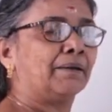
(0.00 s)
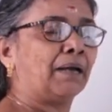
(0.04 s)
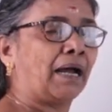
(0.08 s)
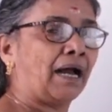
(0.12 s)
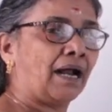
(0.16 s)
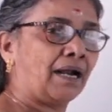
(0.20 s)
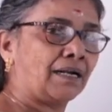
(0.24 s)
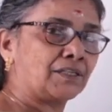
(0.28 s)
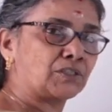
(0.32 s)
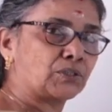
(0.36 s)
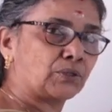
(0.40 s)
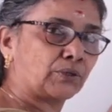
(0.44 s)

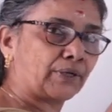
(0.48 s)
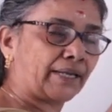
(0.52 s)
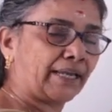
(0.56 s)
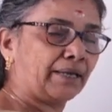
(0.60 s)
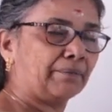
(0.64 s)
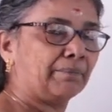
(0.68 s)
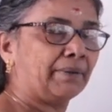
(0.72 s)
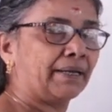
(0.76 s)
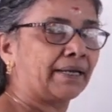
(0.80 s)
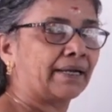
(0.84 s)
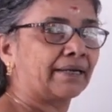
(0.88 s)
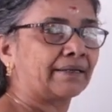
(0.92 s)
also
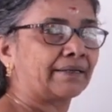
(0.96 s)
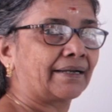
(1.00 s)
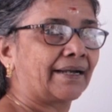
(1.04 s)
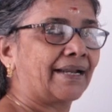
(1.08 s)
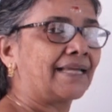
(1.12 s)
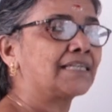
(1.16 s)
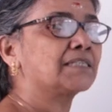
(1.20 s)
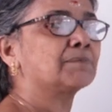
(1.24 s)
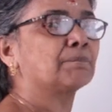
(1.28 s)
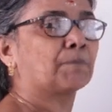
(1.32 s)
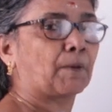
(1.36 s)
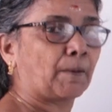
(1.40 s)
can be written
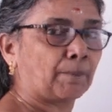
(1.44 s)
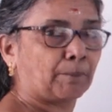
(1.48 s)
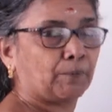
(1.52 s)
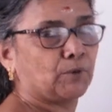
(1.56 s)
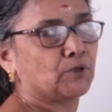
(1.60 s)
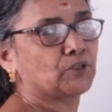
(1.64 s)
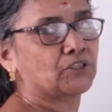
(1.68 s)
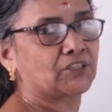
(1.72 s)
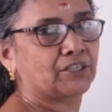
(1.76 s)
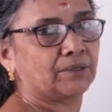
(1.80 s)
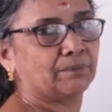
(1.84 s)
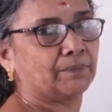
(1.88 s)
as
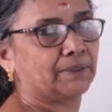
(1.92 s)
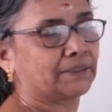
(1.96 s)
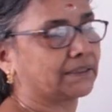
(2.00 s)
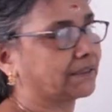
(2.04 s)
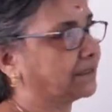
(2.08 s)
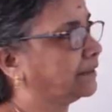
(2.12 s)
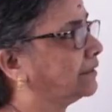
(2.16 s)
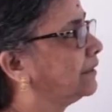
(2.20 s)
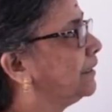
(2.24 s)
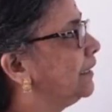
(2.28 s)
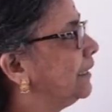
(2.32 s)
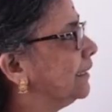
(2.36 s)
proportion
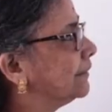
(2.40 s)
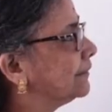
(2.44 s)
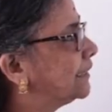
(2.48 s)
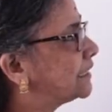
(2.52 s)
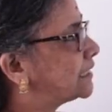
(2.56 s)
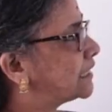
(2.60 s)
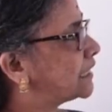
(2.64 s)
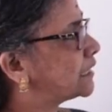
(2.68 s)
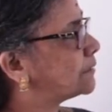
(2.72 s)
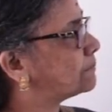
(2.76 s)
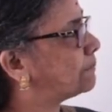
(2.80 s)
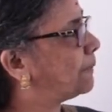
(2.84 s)
method.
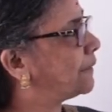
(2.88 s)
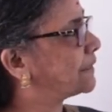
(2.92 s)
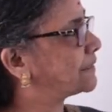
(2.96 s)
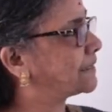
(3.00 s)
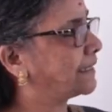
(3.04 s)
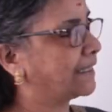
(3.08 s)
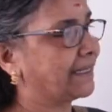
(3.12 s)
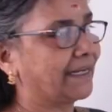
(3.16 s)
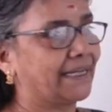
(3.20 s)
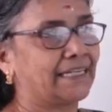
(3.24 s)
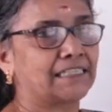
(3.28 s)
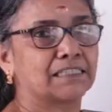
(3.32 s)
This is
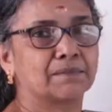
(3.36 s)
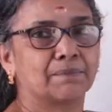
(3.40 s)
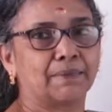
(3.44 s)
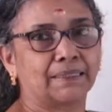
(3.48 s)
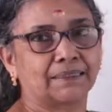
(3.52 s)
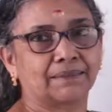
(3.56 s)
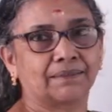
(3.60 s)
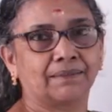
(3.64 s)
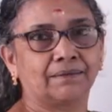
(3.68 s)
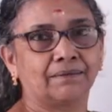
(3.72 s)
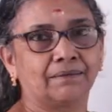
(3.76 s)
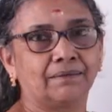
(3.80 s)
percentage
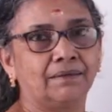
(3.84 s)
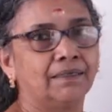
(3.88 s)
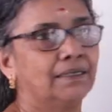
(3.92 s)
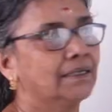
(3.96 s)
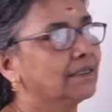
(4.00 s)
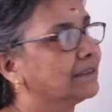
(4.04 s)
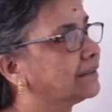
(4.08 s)
method.